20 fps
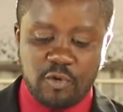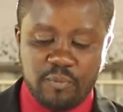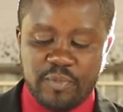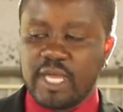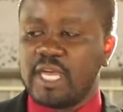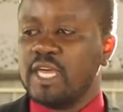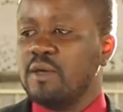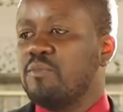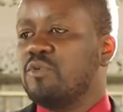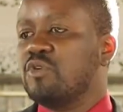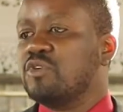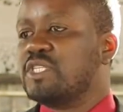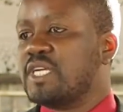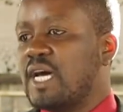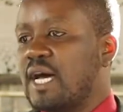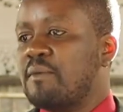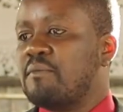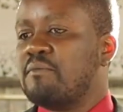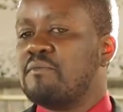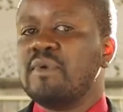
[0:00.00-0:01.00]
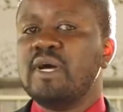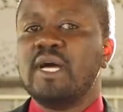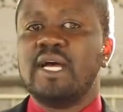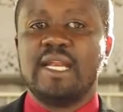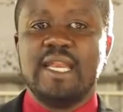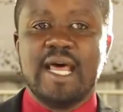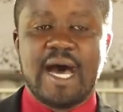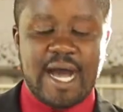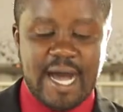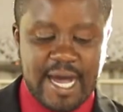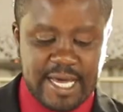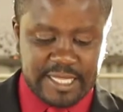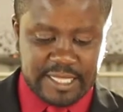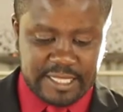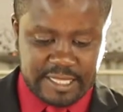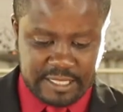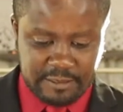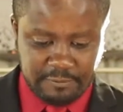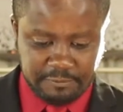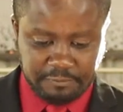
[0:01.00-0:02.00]
the Hebrew term
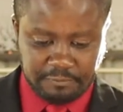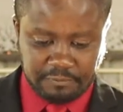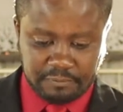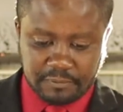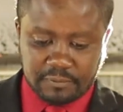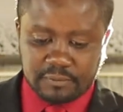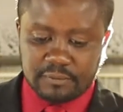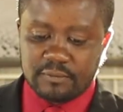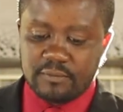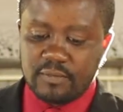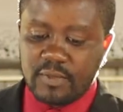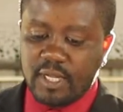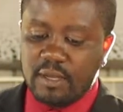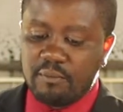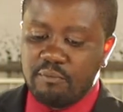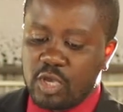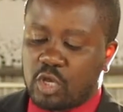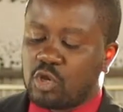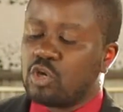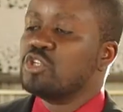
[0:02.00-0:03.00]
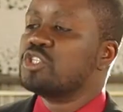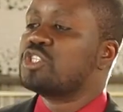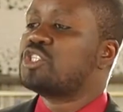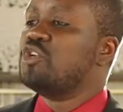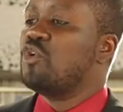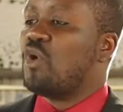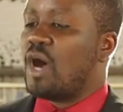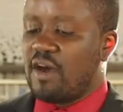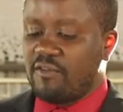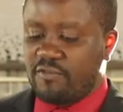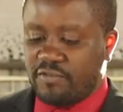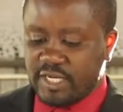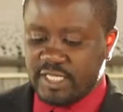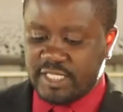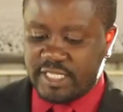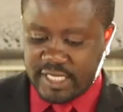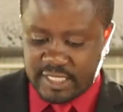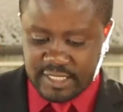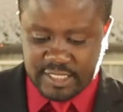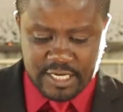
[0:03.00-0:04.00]
dahath. "Because you have
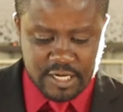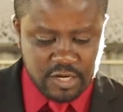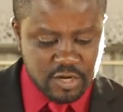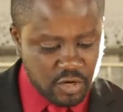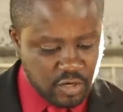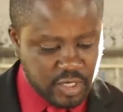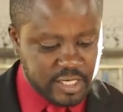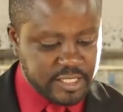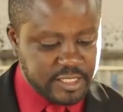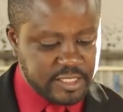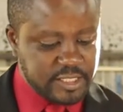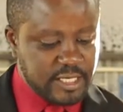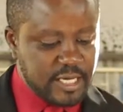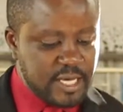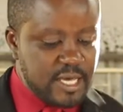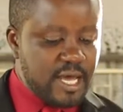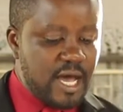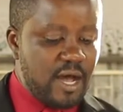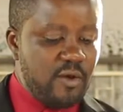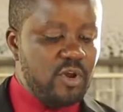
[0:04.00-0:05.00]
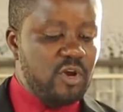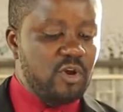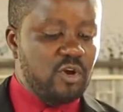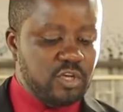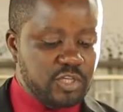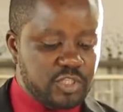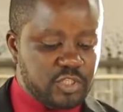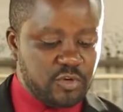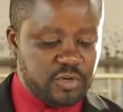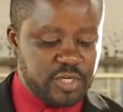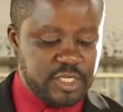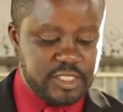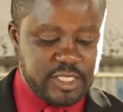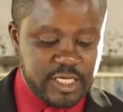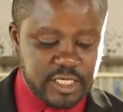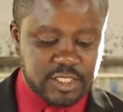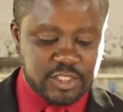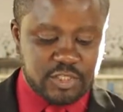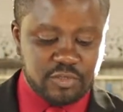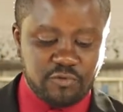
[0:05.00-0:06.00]
rejected knowledge, I will also
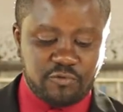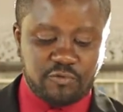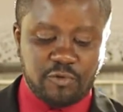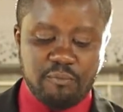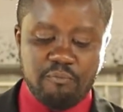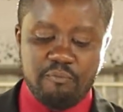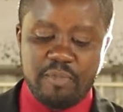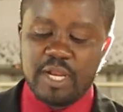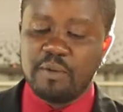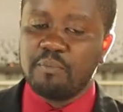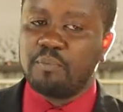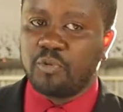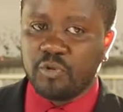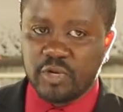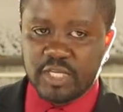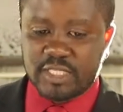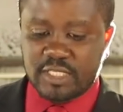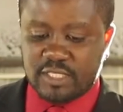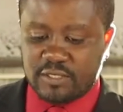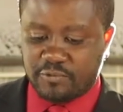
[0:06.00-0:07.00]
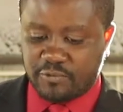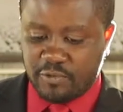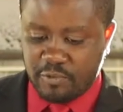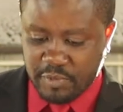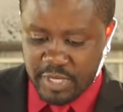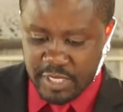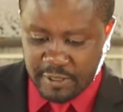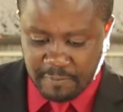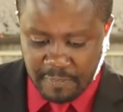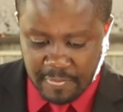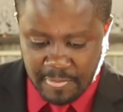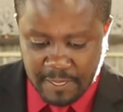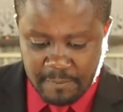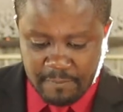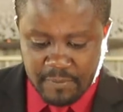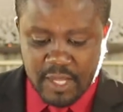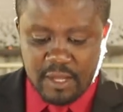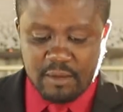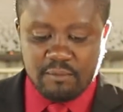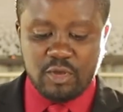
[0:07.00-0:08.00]
reject you from being priest for me.
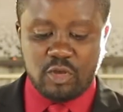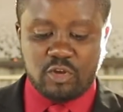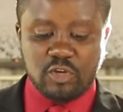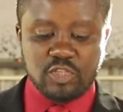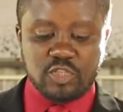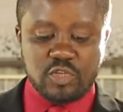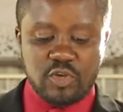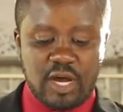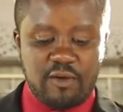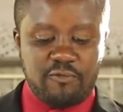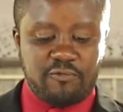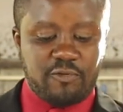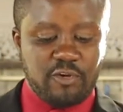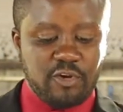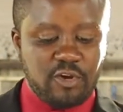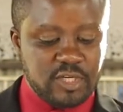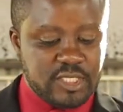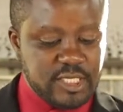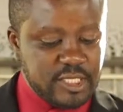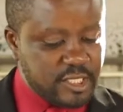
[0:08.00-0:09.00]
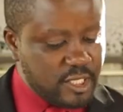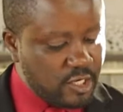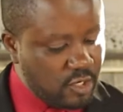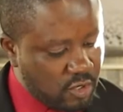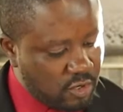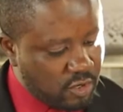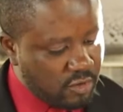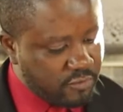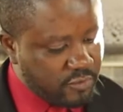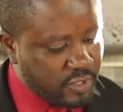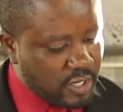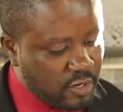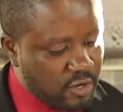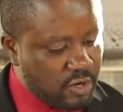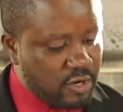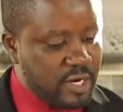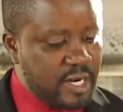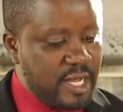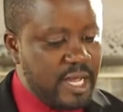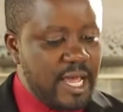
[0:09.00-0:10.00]
Because you have forgotten the law of your
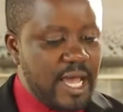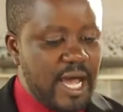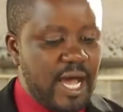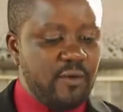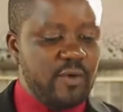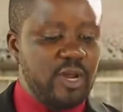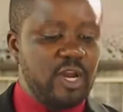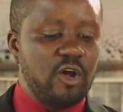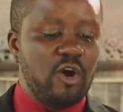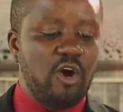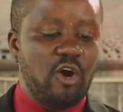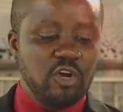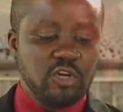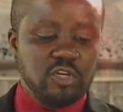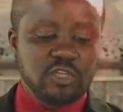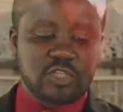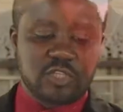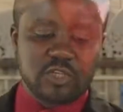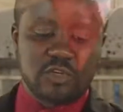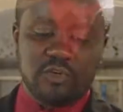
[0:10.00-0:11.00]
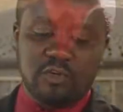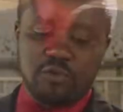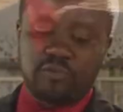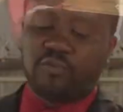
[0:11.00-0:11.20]
God, I will also